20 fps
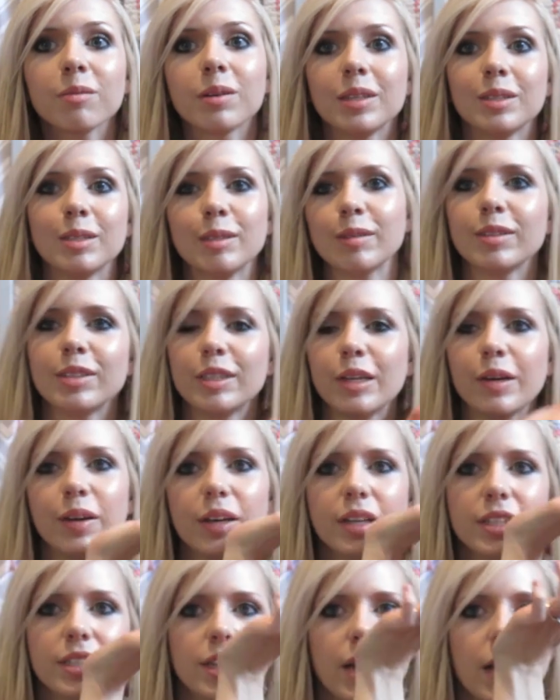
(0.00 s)
But it smells so
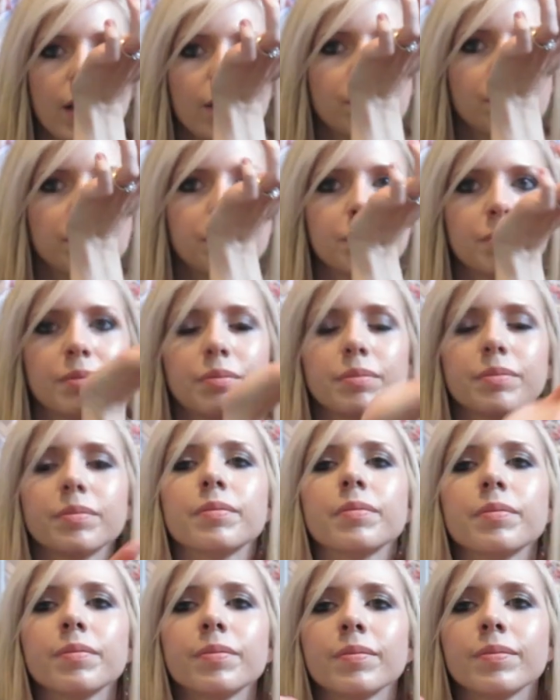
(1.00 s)
good today.
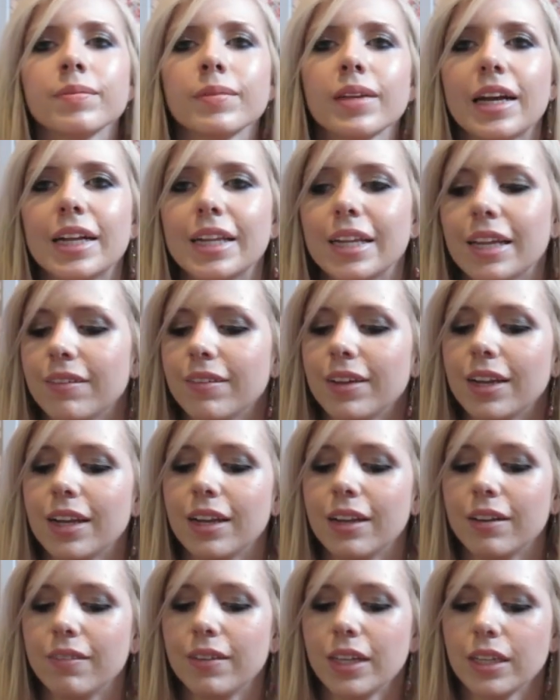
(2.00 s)
I love it, I
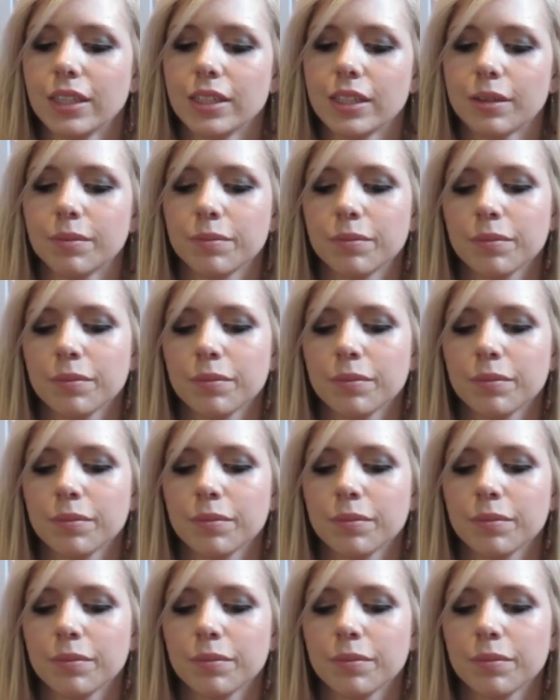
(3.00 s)
love it.